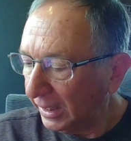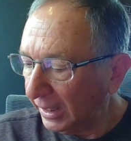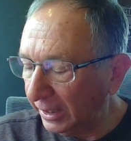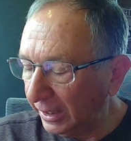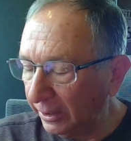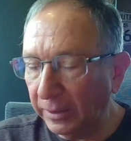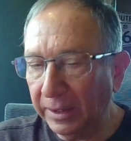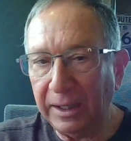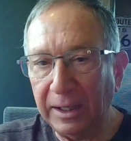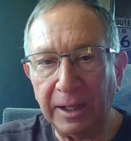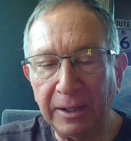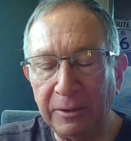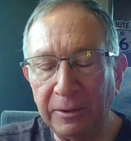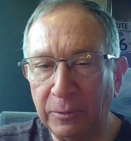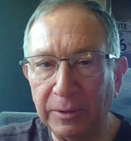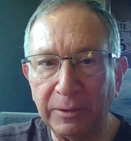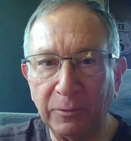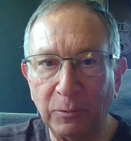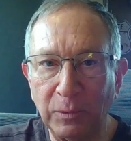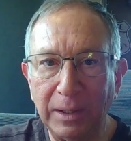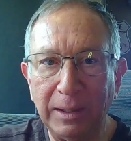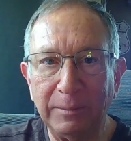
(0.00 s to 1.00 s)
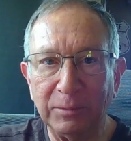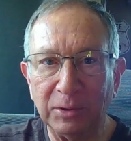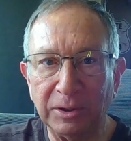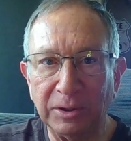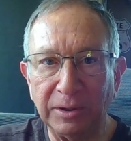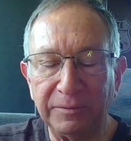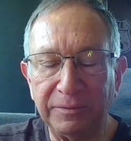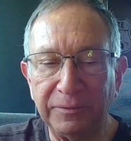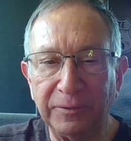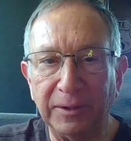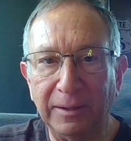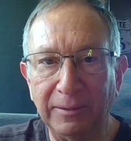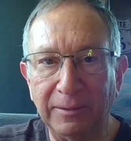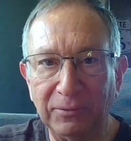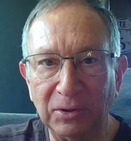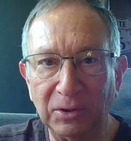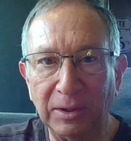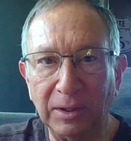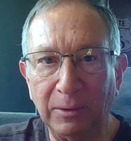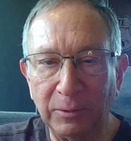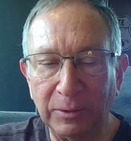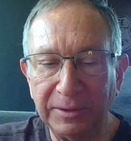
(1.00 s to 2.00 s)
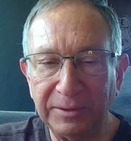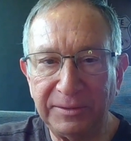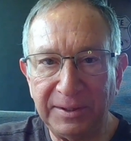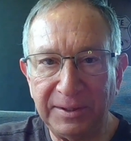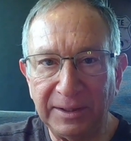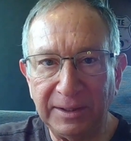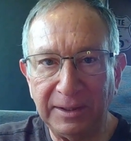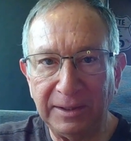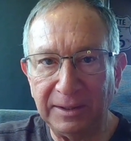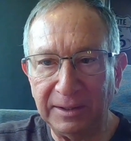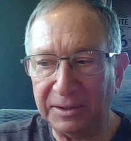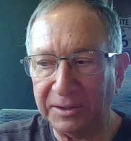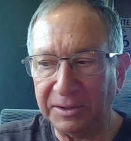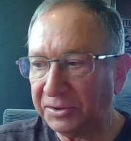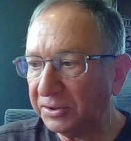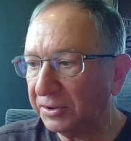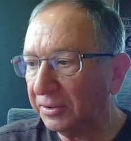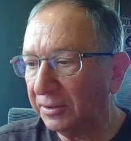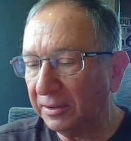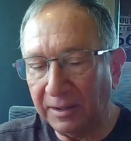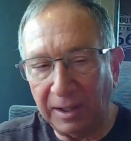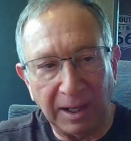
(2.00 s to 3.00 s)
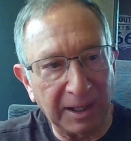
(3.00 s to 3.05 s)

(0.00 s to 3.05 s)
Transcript: Anyway, I don't want to ramble on forever. I want to tell you this.